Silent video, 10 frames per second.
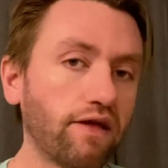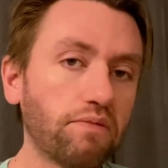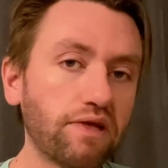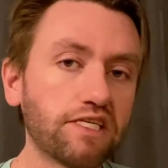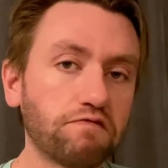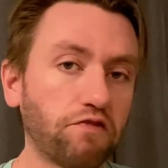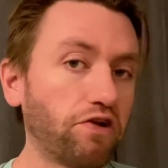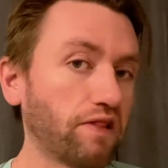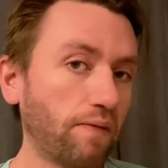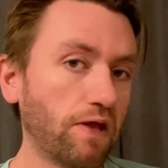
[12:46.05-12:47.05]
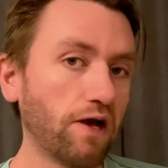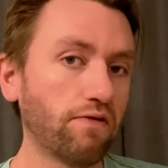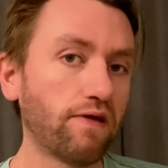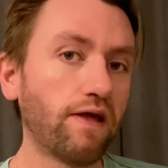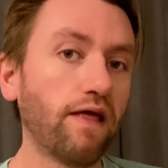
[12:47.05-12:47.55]
please feel free to let me know.
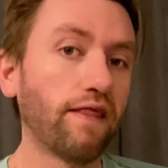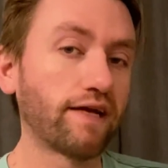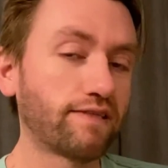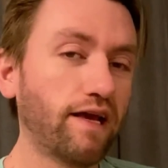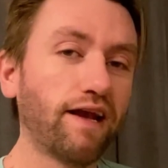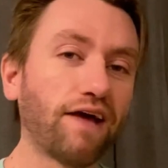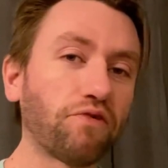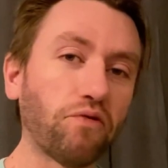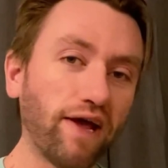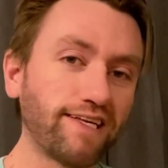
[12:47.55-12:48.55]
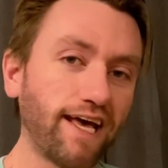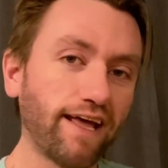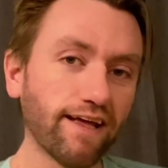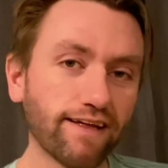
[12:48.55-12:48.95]
Thanks again and have a great day.